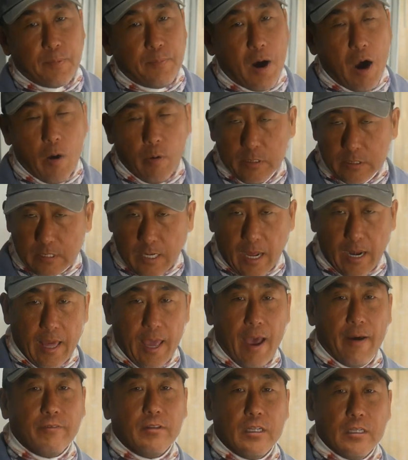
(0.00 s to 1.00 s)
I'm always kind of
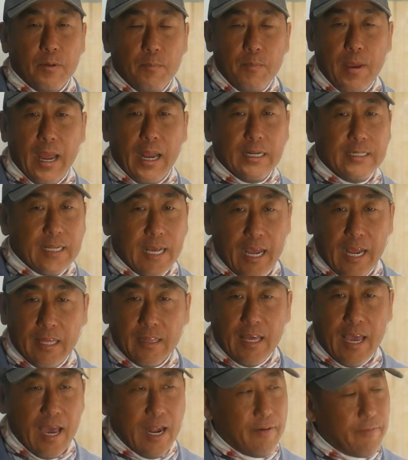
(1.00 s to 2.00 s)
having to
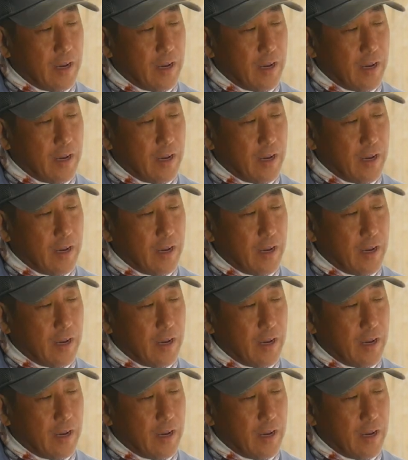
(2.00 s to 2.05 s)
maintain that.